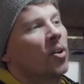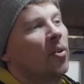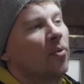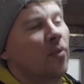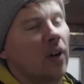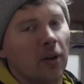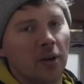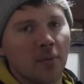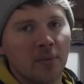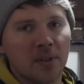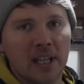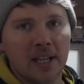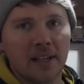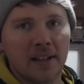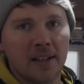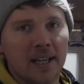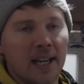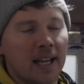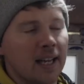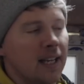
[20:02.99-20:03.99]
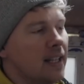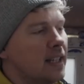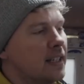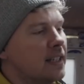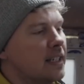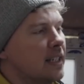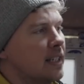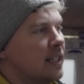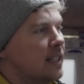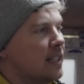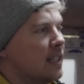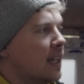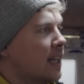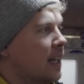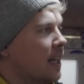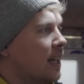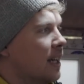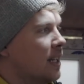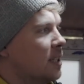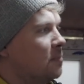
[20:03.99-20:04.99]
Right, come to the end of the day. This is,
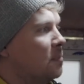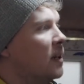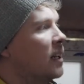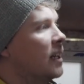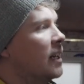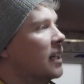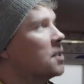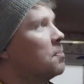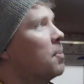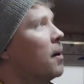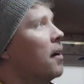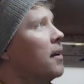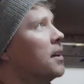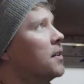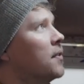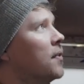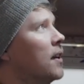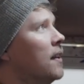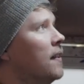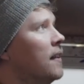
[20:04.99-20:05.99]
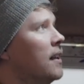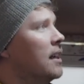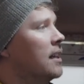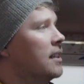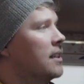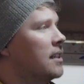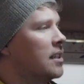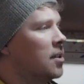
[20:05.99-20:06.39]
it's been an experience fitting this.